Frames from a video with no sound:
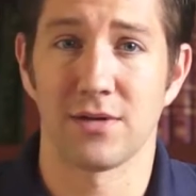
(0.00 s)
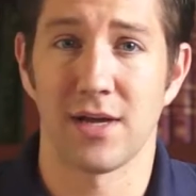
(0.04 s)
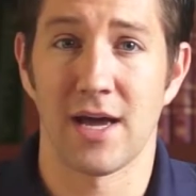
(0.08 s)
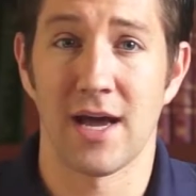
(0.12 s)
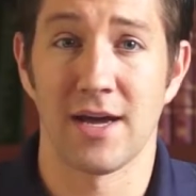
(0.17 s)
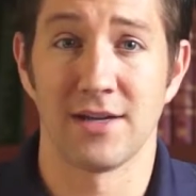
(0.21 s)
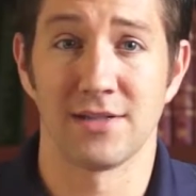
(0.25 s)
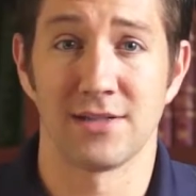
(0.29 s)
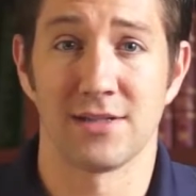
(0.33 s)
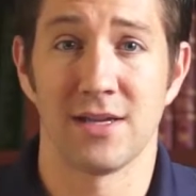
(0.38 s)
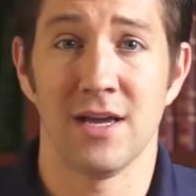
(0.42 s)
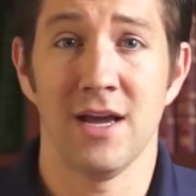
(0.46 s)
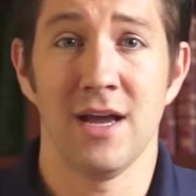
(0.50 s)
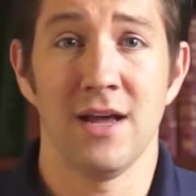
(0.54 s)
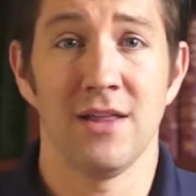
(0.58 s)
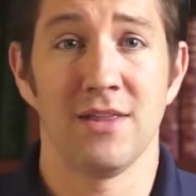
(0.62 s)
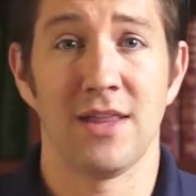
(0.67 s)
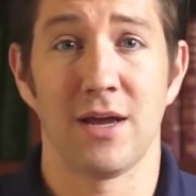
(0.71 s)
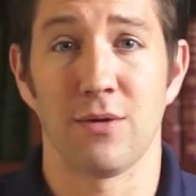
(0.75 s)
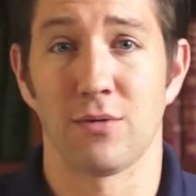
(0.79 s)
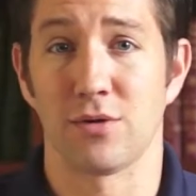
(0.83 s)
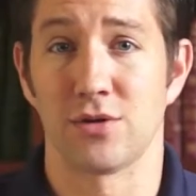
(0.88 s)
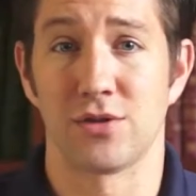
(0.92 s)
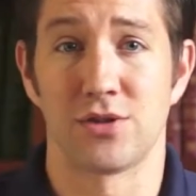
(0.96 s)
as
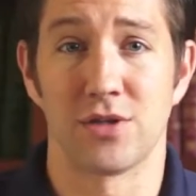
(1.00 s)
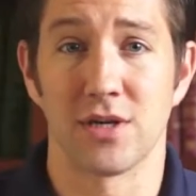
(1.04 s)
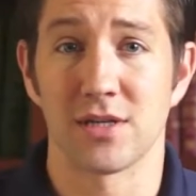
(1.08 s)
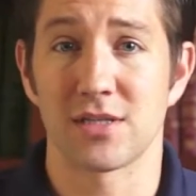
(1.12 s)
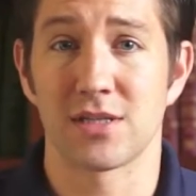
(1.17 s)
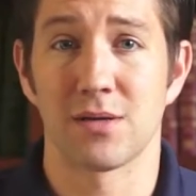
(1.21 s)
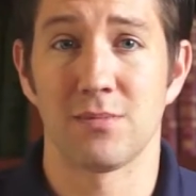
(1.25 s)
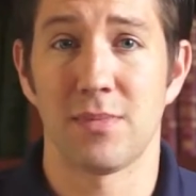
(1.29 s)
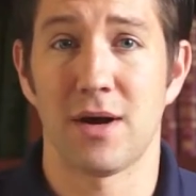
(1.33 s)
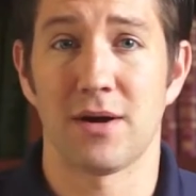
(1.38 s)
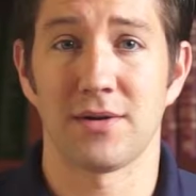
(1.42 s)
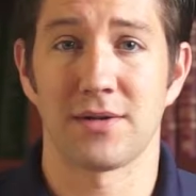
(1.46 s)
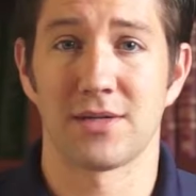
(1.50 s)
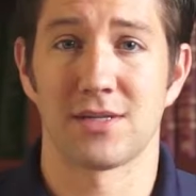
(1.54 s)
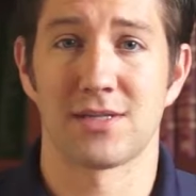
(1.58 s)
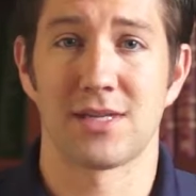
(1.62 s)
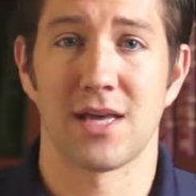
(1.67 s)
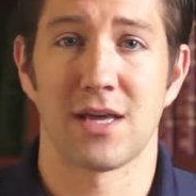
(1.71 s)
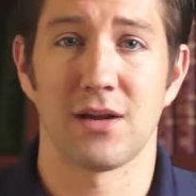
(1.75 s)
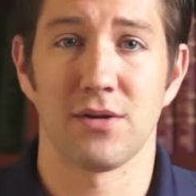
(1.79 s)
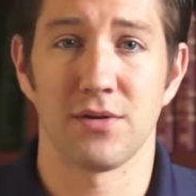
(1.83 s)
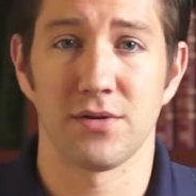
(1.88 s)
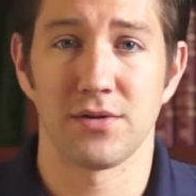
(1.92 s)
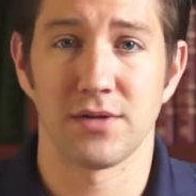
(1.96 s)
they were just about to
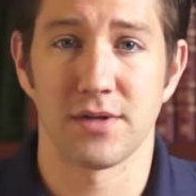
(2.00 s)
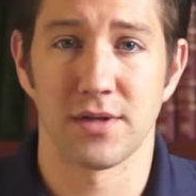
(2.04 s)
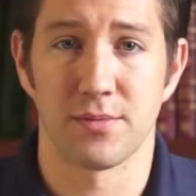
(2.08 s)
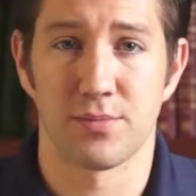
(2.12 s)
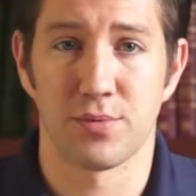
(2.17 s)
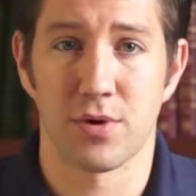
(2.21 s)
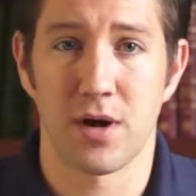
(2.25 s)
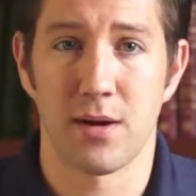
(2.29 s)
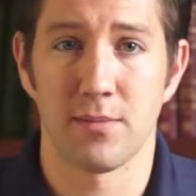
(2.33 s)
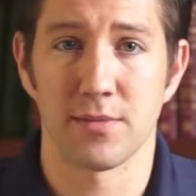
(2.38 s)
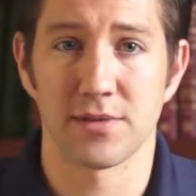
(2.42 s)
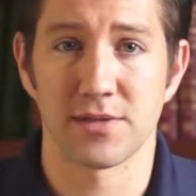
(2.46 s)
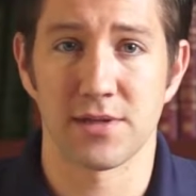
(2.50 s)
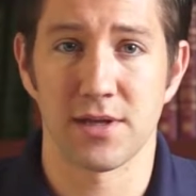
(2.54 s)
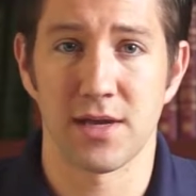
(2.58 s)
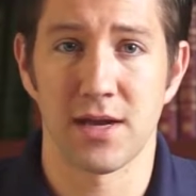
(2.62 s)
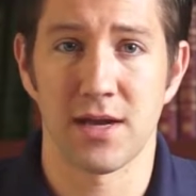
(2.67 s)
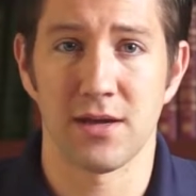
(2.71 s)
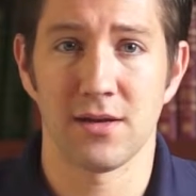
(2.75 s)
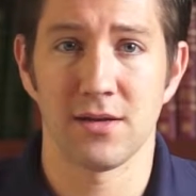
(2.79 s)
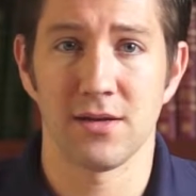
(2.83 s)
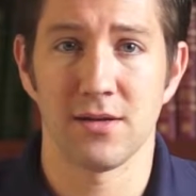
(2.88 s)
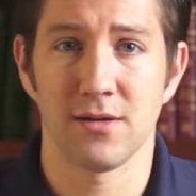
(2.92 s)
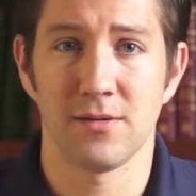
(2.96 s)
settle into the promised
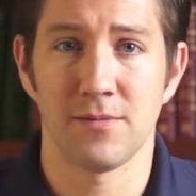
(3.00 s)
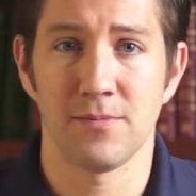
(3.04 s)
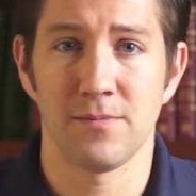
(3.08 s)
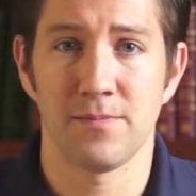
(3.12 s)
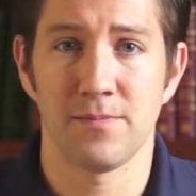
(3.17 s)
land?